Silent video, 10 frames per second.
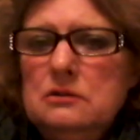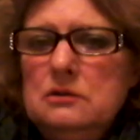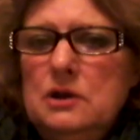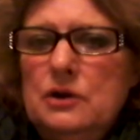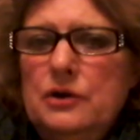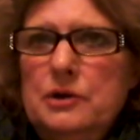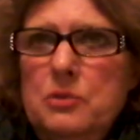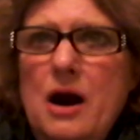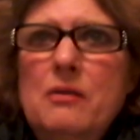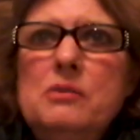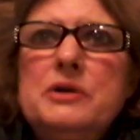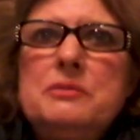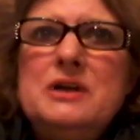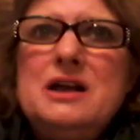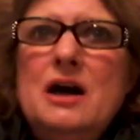And probably
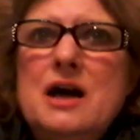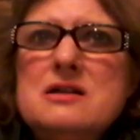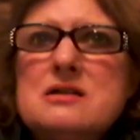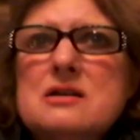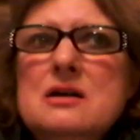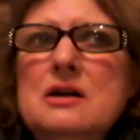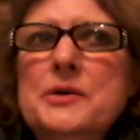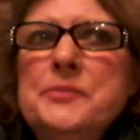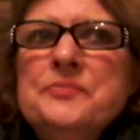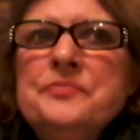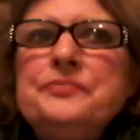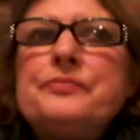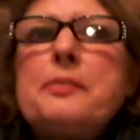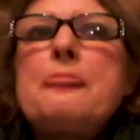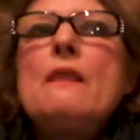because
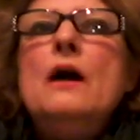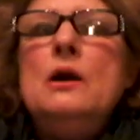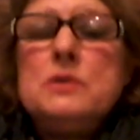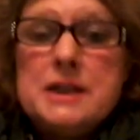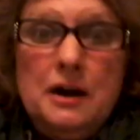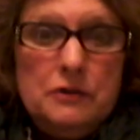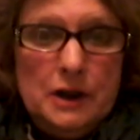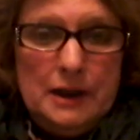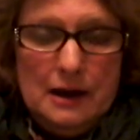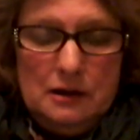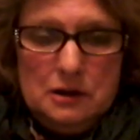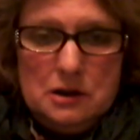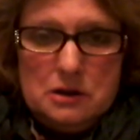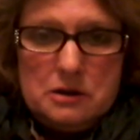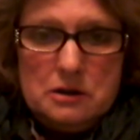it was never
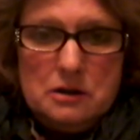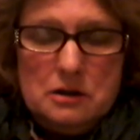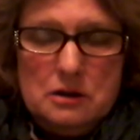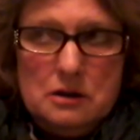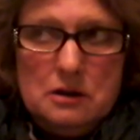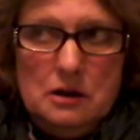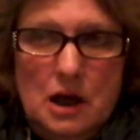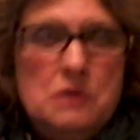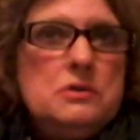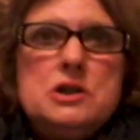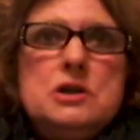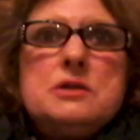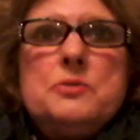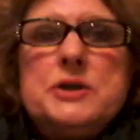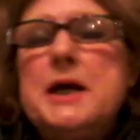acknowledged. It was
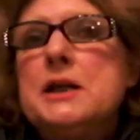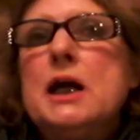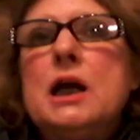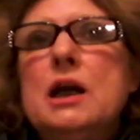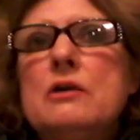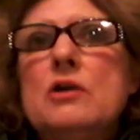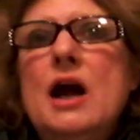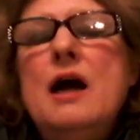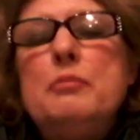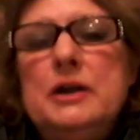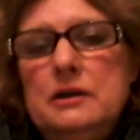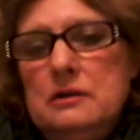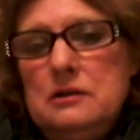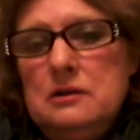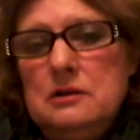just pretend like it never happened
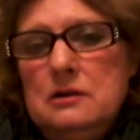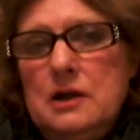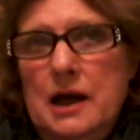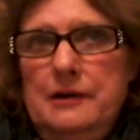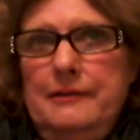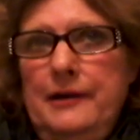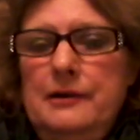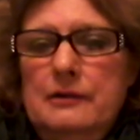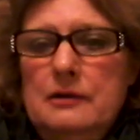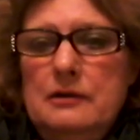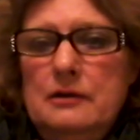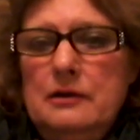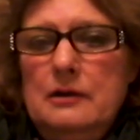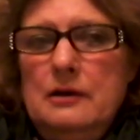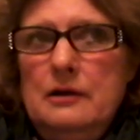kind of thing.
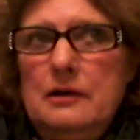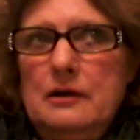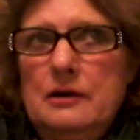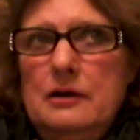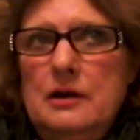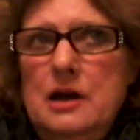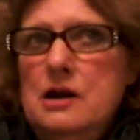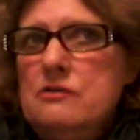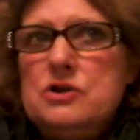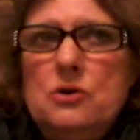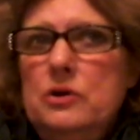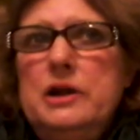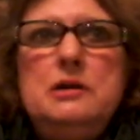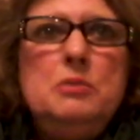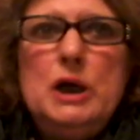He never told
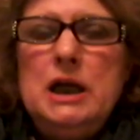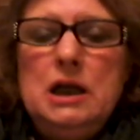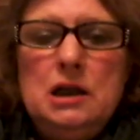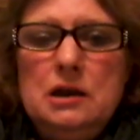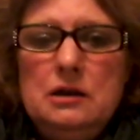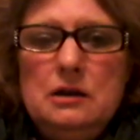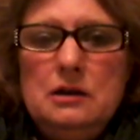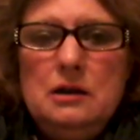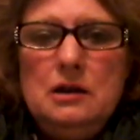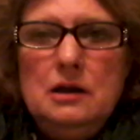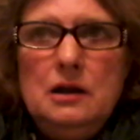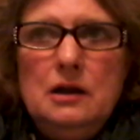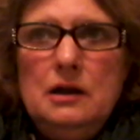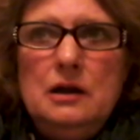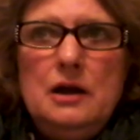anybody.
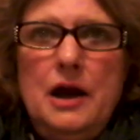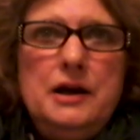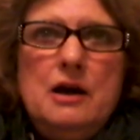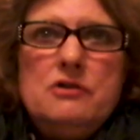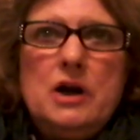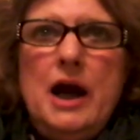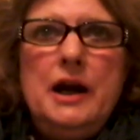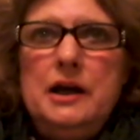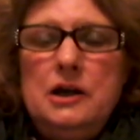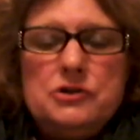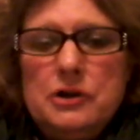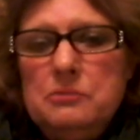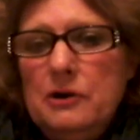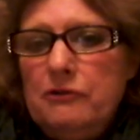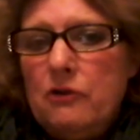He never got any
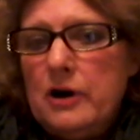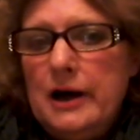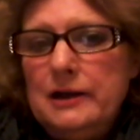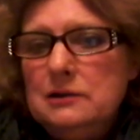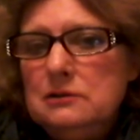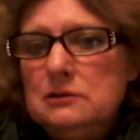treatment for it.